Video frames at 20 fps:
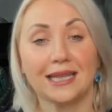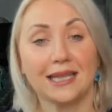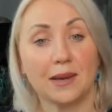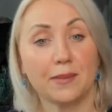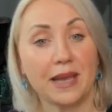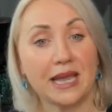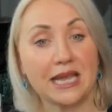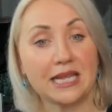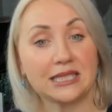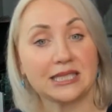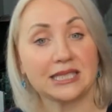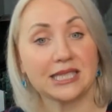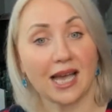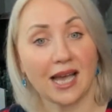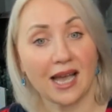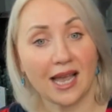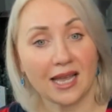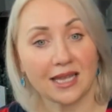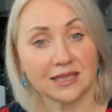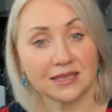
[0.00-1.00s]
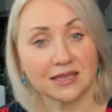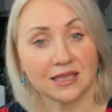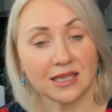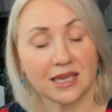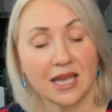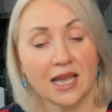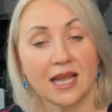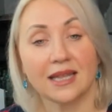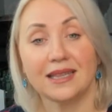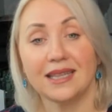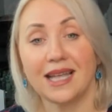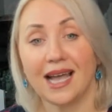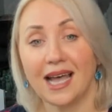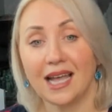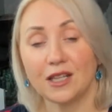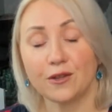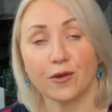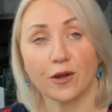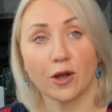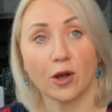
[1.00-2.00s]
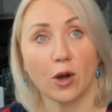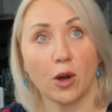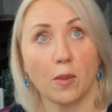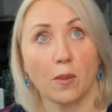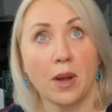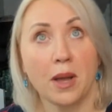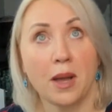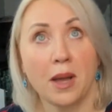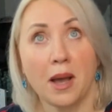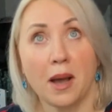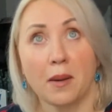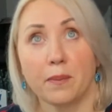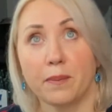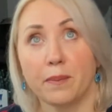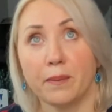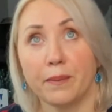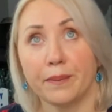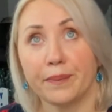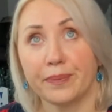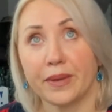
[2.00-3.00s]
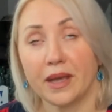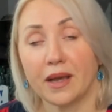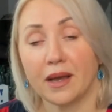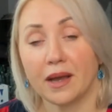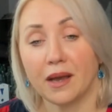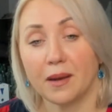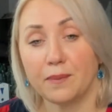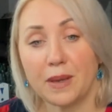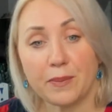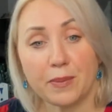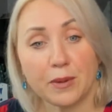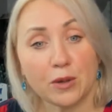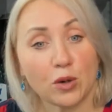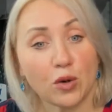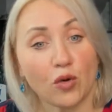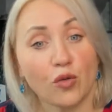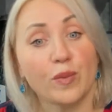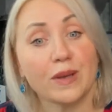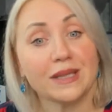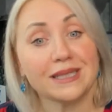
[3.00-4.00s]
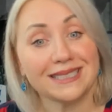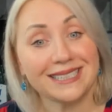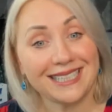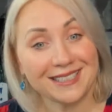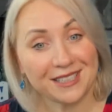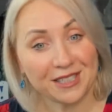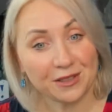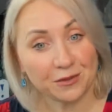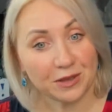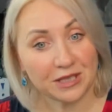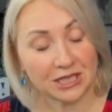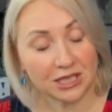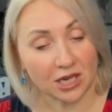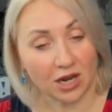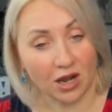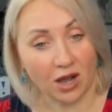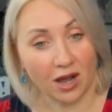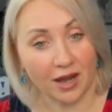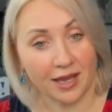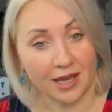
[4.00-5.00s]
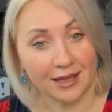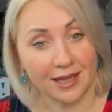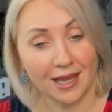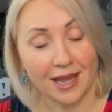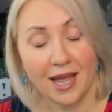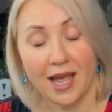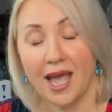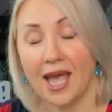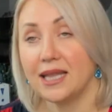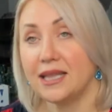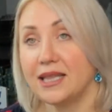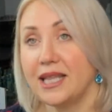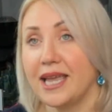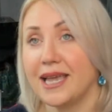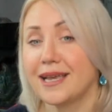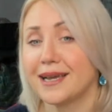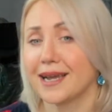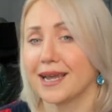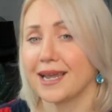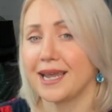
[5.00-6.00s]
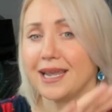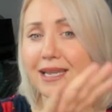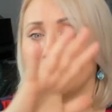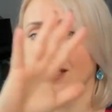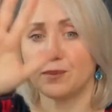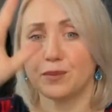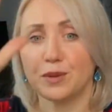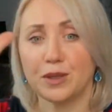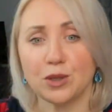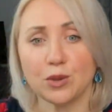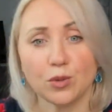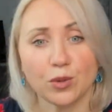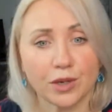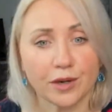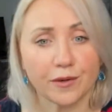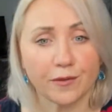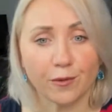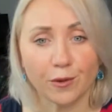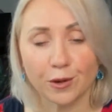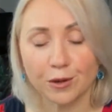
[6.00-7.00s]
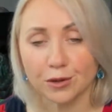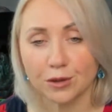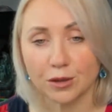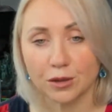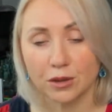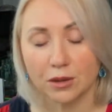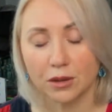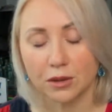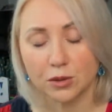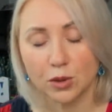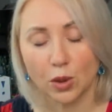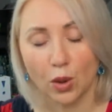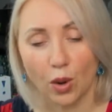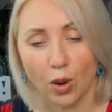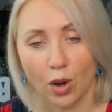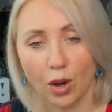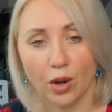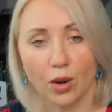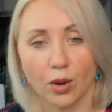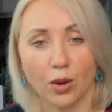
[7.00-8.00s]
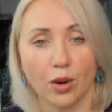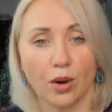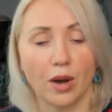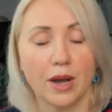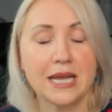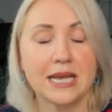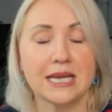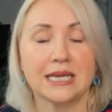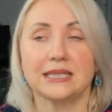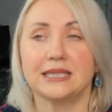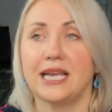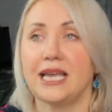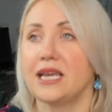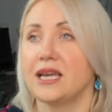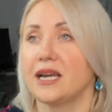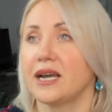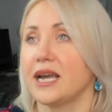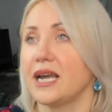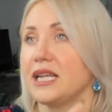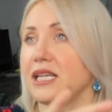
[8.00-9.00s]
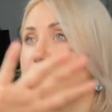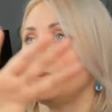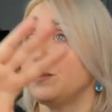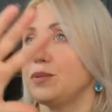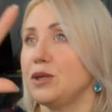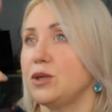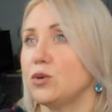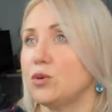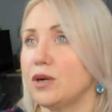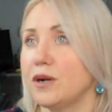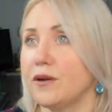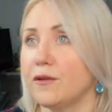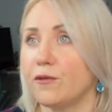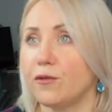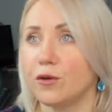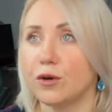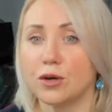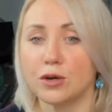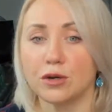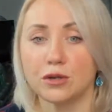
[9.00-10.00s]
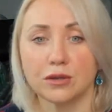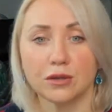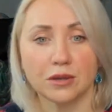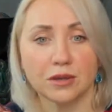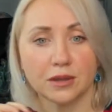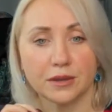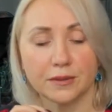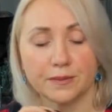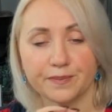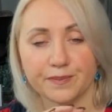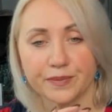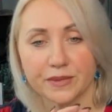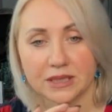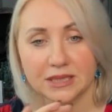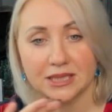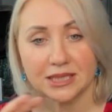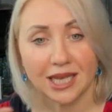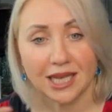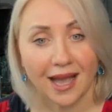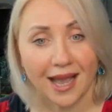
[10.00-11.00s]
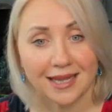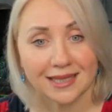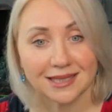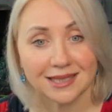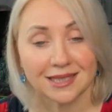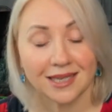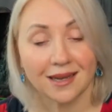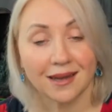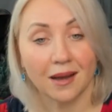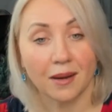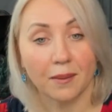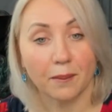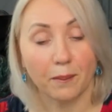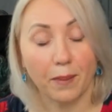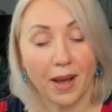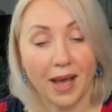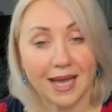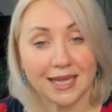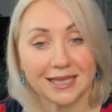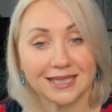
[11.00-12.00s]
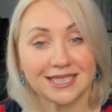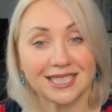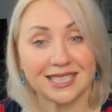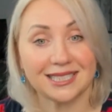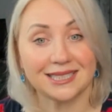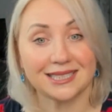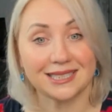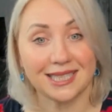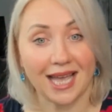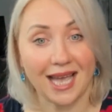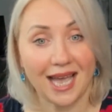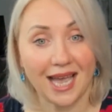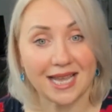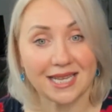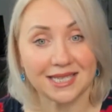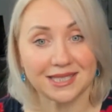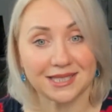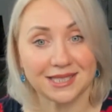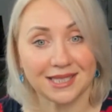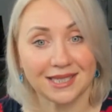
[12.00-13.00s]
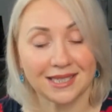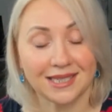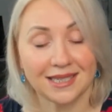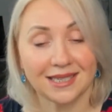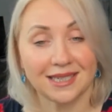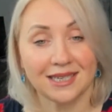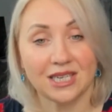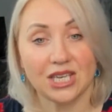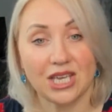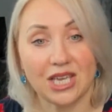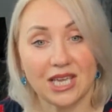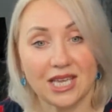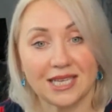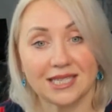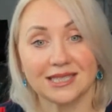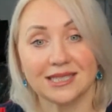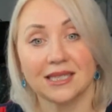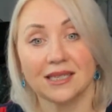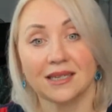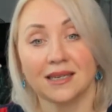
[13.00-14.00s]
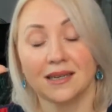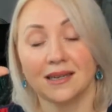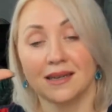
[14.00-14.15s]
and they made signs, not from people who've been dealing with trucking, and they create a beautiful logo, they create a beautiful signs, but the size is